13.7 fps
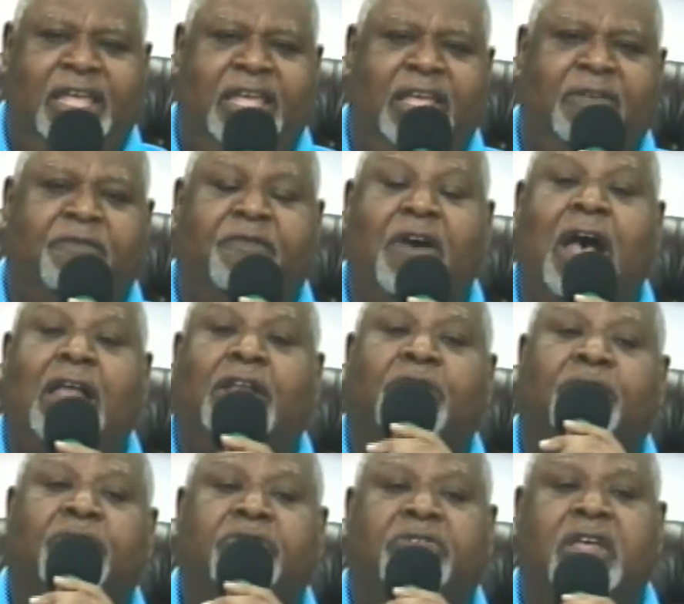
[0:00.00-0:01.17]

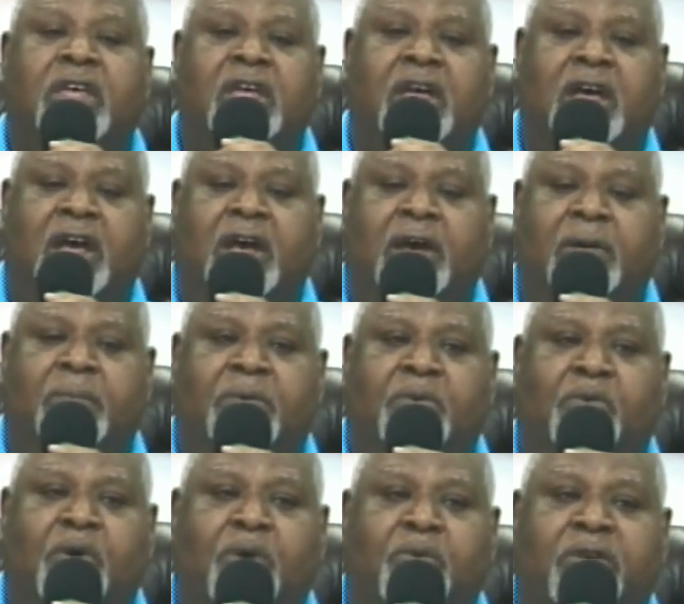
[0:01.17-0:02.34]
follows um,
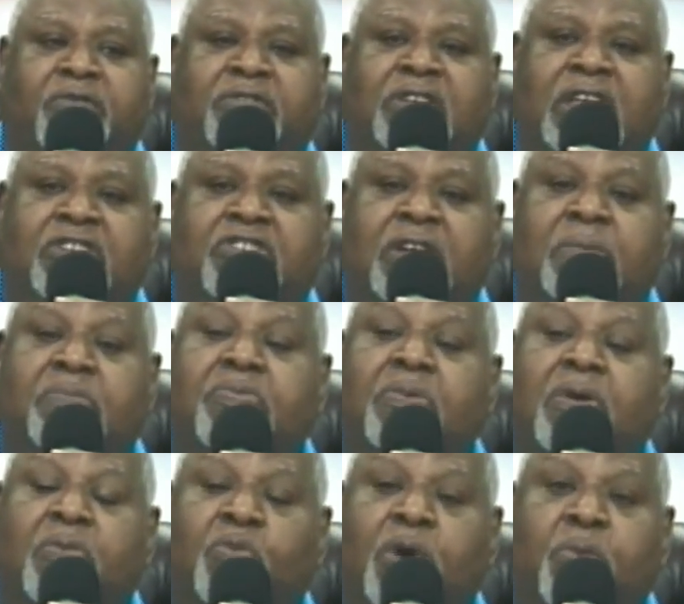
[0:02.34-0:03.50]
what we've teaching
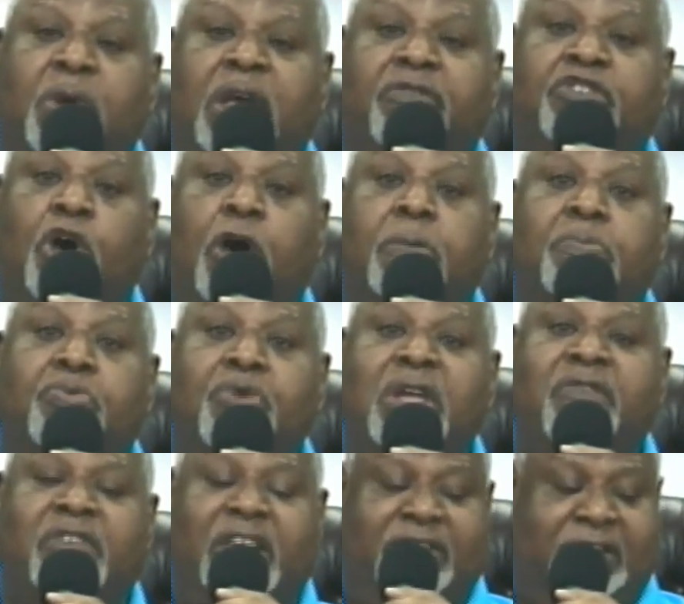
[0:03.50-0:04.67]
what we have taught
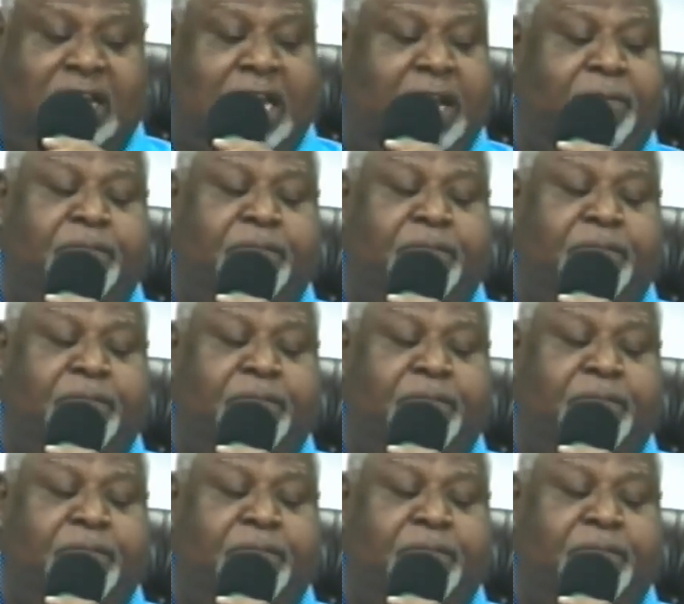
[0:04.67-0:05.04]
previously.